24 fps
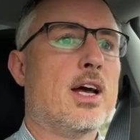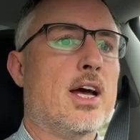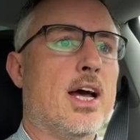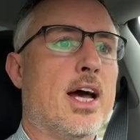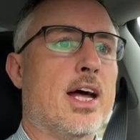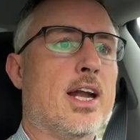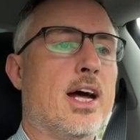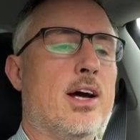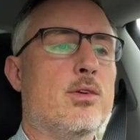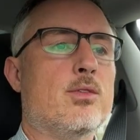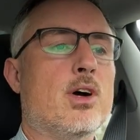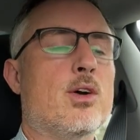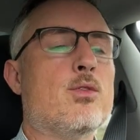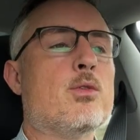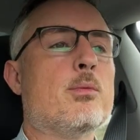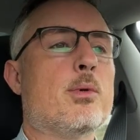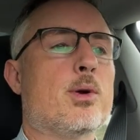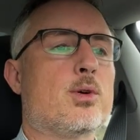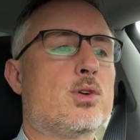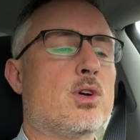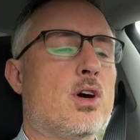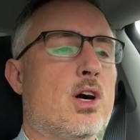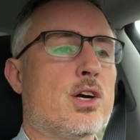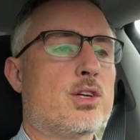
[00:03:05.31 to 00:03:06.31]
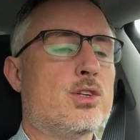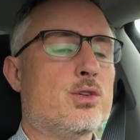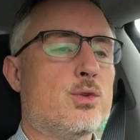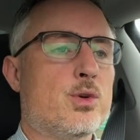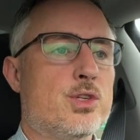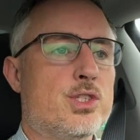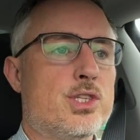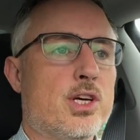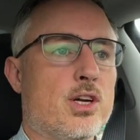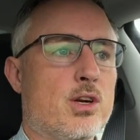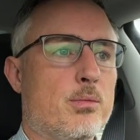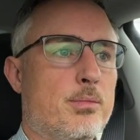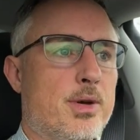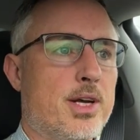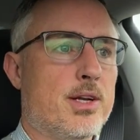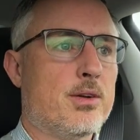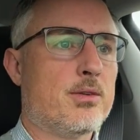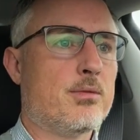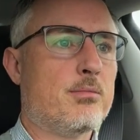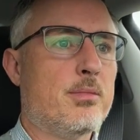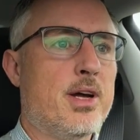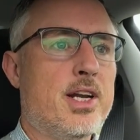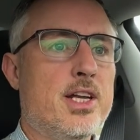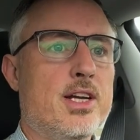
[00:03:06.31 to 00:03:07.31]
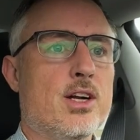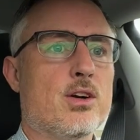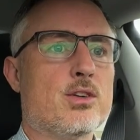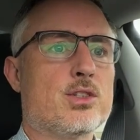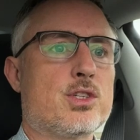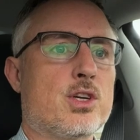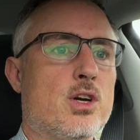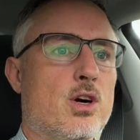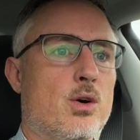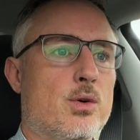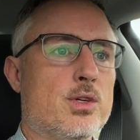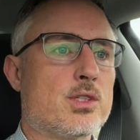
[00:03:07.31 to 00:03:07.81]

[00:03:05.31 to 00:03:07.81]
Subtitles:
And I remember talking to a gentleman many years ago.